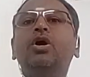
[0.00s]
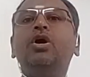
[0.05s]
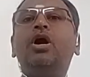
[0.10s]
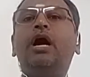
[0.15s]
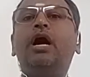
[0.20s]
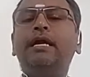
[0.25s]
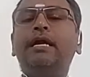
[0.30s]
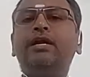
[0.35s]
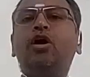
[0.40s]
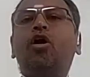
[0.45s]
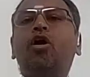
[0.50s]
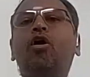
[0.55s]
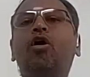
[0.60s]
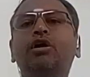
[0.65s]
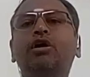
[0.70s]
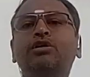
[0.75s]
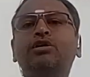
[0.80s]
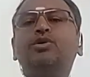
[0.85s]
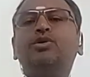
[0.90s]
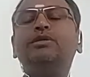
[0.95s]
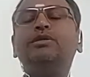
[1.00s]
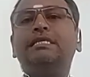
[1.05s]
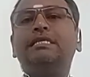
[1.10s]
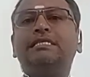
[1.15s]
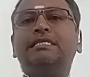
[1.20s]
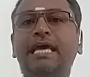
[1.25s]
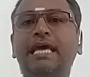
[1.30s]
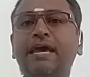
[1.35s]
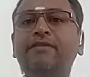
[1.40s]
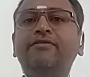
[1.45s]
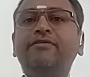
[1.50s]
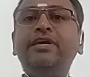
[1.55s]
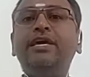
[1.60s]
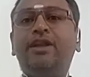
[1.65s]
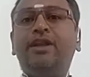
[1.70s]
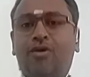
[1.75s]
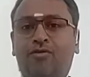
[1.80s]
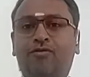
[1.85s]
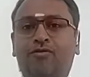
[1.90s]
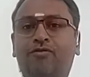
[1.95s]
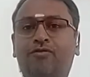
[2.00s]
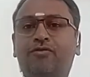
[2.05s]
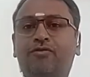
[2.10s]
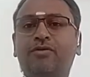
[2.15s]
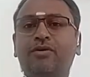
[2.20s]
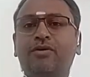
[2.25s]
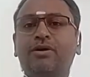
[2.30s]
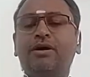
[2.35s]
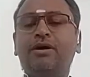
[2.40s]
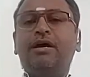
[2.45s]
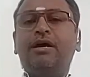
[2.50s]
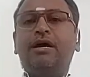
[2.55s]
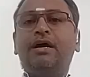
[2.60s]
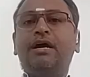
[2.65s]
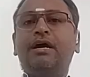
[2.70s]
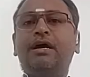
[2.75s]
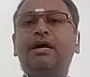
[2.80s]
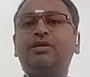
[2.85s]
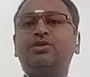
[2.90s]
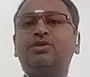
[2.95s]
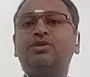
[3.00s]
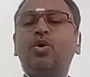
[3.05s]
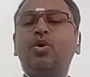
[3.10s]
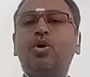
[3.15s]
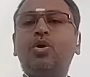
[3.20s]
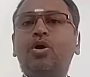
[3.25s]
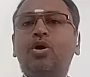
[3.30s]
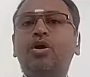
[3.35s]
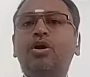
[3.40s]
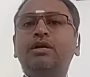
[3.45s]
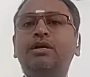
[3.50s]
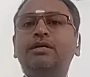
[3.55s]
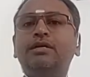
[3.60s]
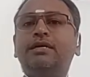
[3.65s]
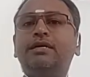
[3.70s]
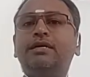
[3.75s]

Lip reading: and also the savior of so-called